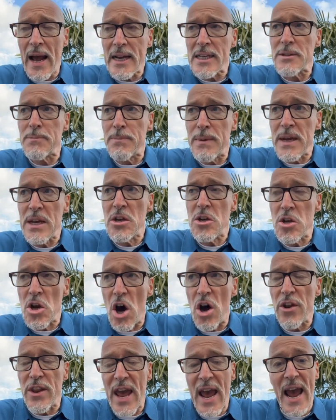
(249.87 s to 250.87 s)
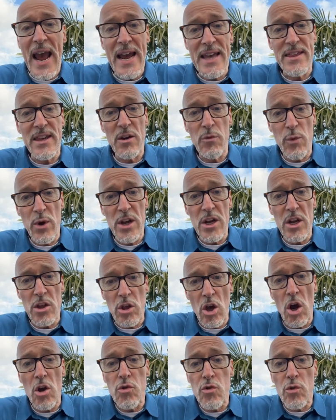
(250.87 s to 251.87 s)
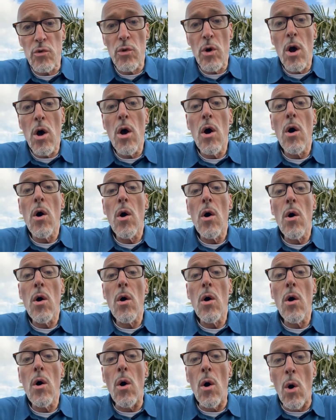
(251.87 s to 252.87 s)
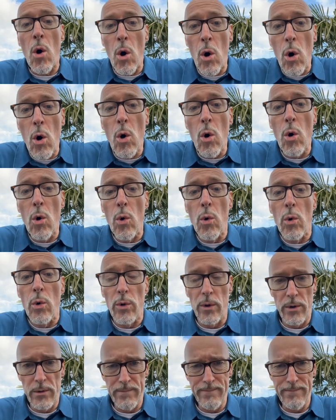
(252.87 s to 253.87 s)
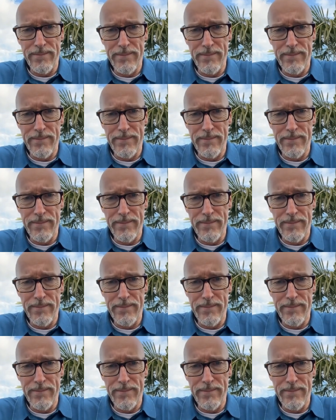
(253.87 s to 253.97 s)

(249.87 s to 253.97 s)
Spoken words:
has been done as a witness unto all,